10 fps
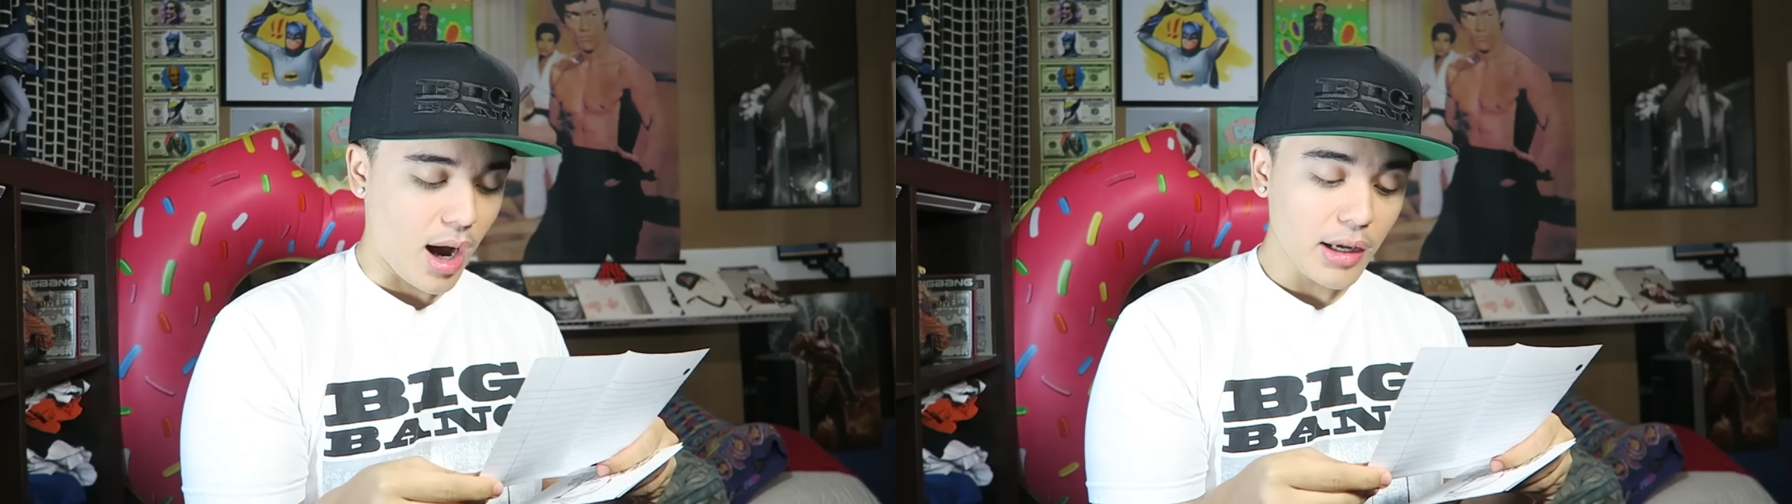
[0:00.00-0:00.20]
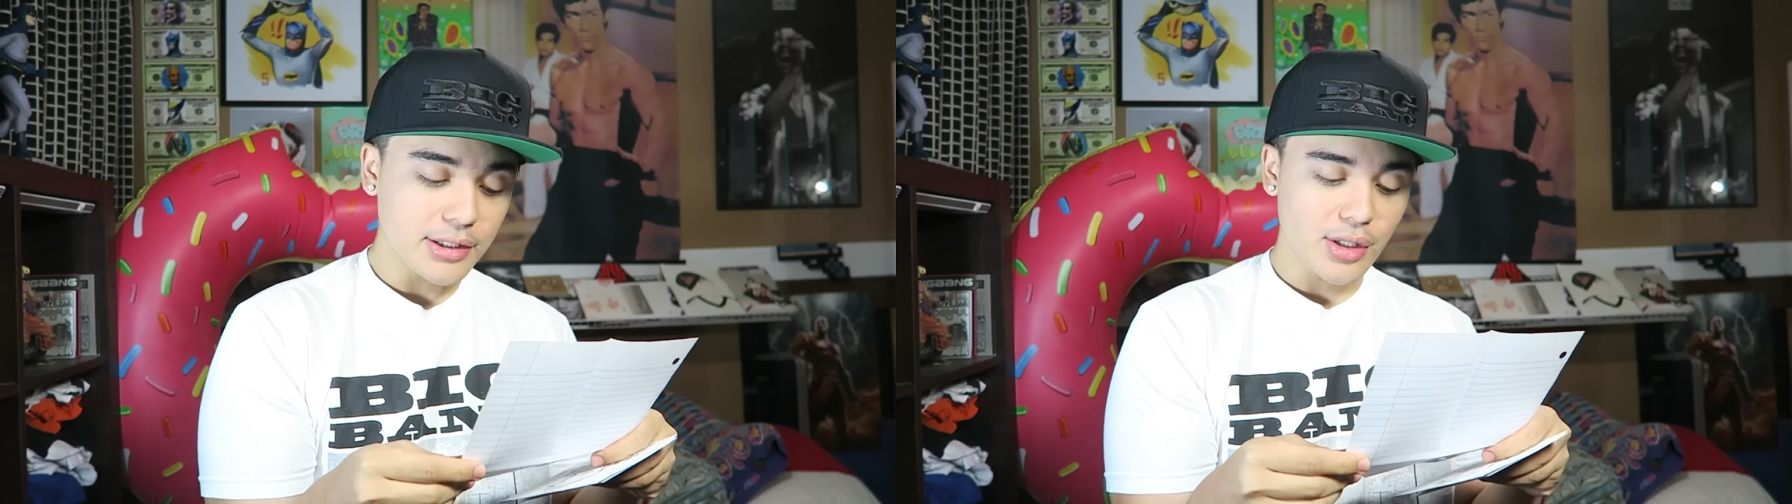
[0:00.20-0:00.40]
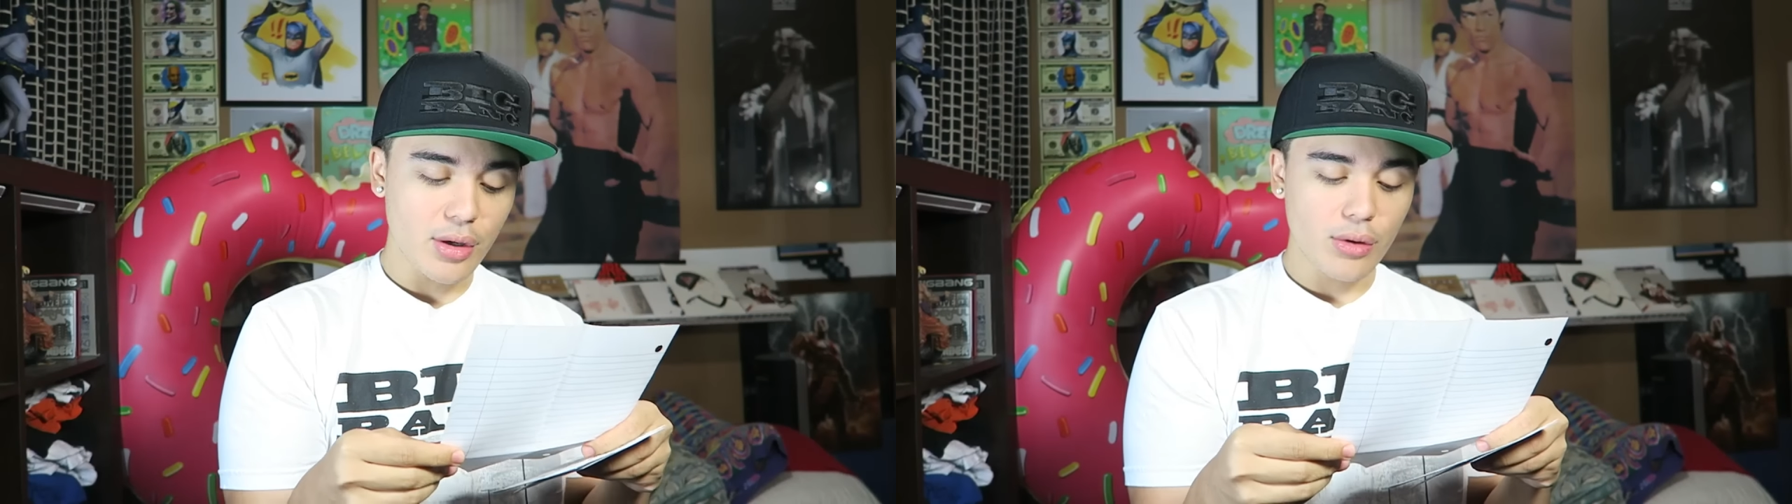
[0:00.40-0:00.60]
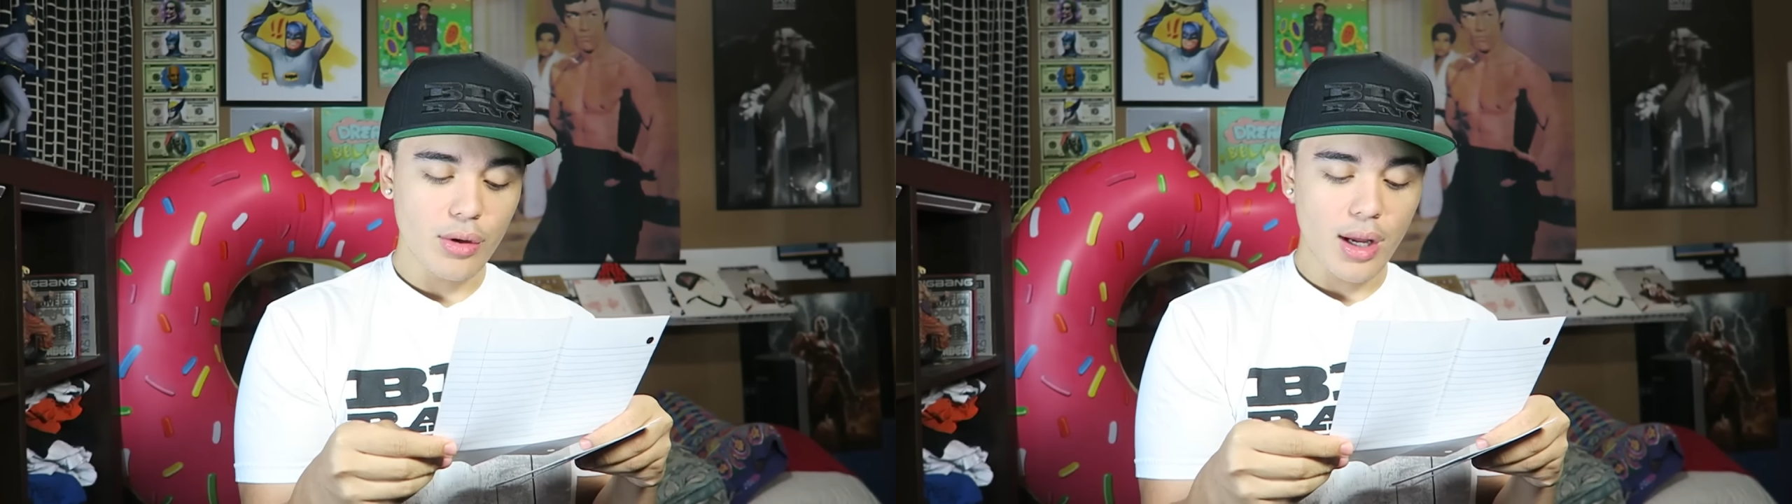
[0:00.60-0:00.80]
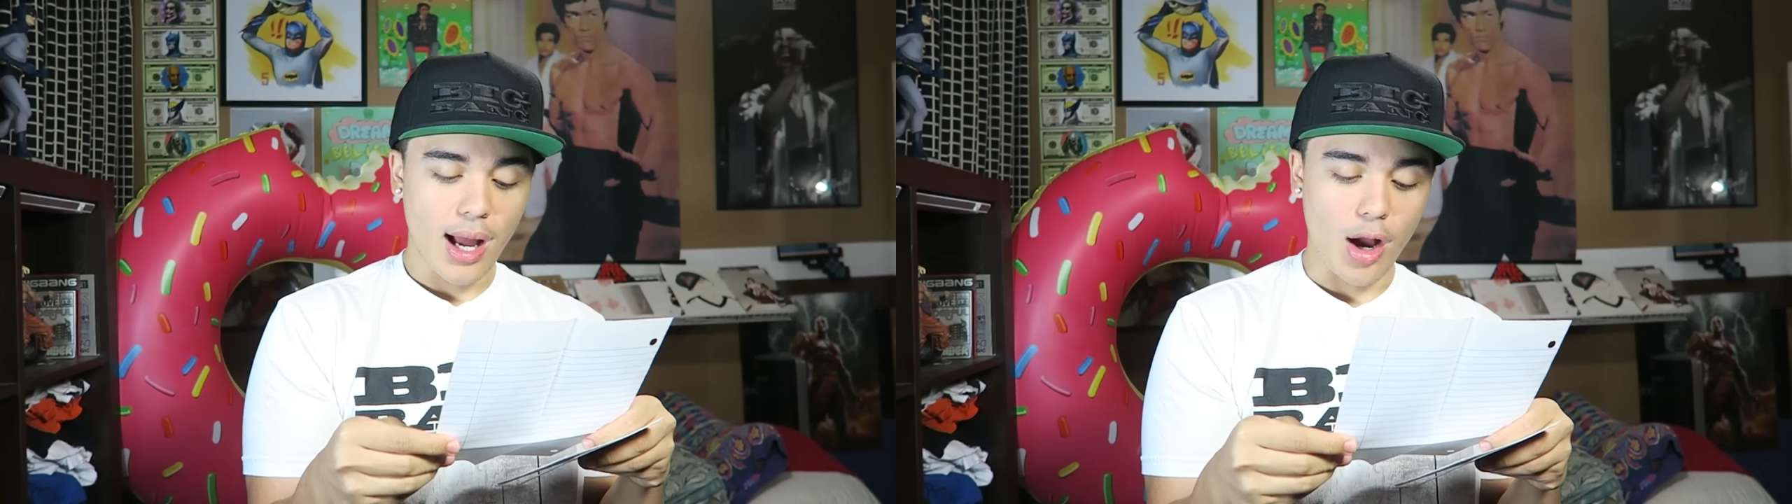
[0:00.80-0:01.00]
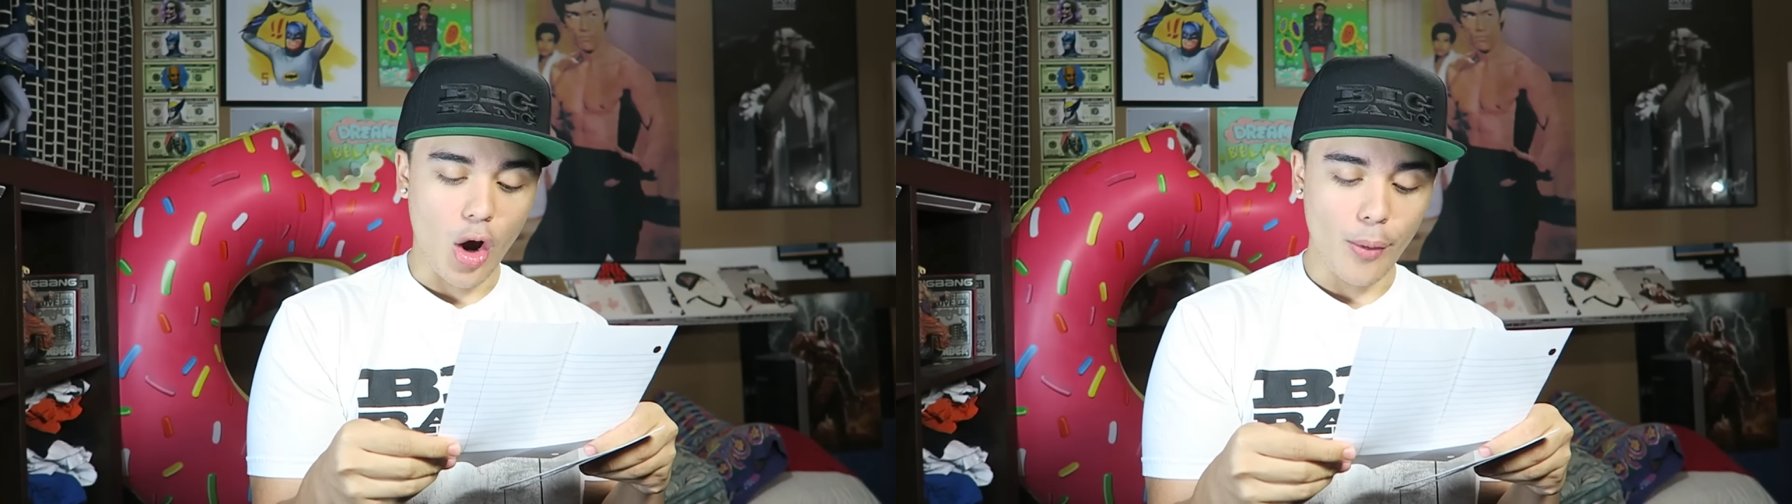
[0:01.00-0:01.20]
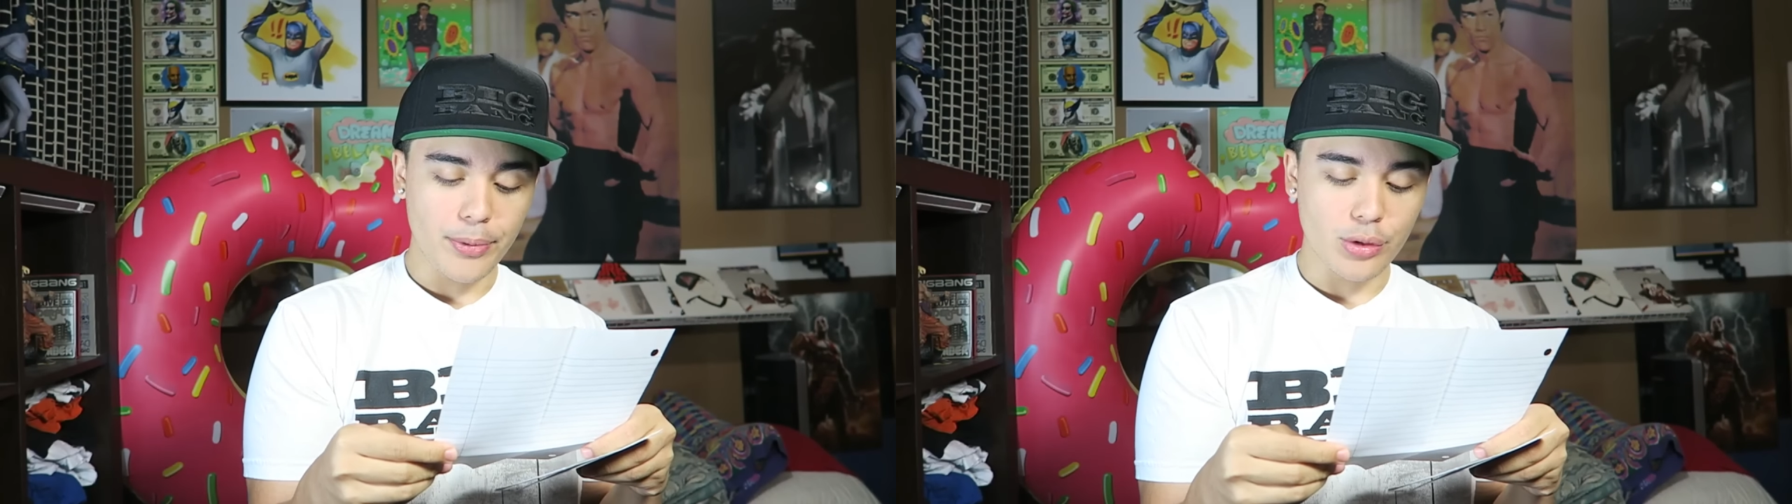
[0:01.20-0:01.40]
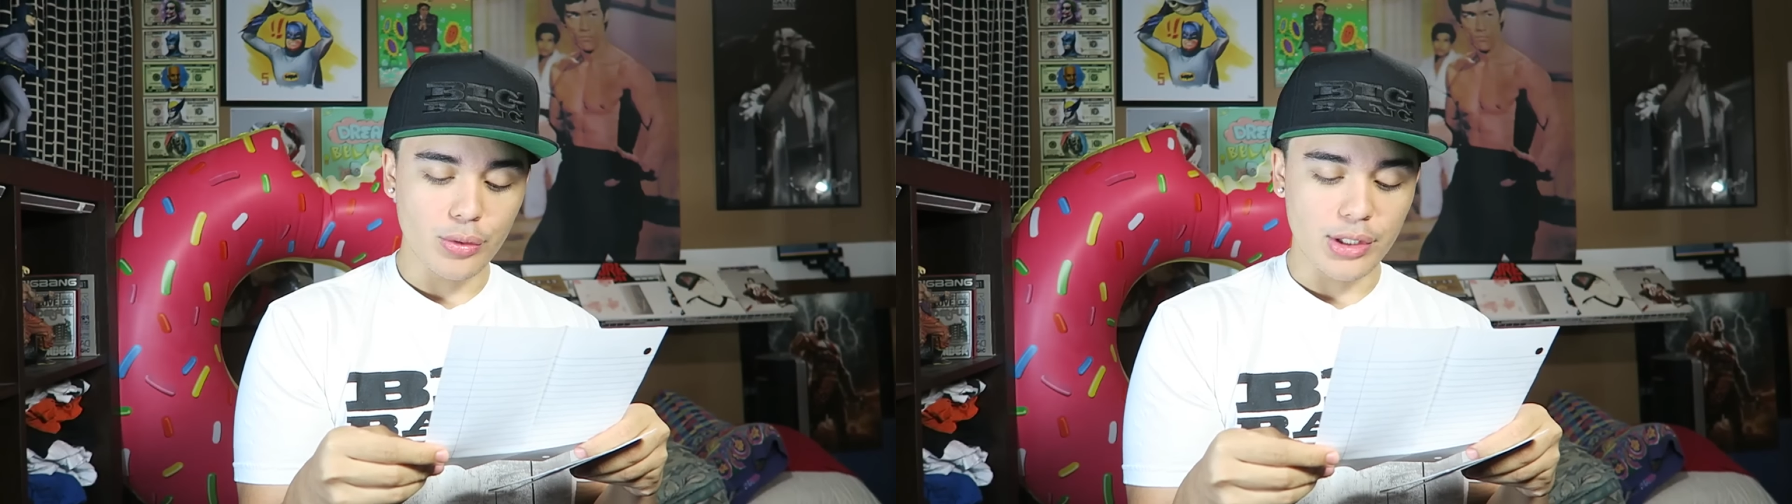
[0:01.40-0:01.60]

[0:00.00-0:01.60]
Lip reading: Also, I hope you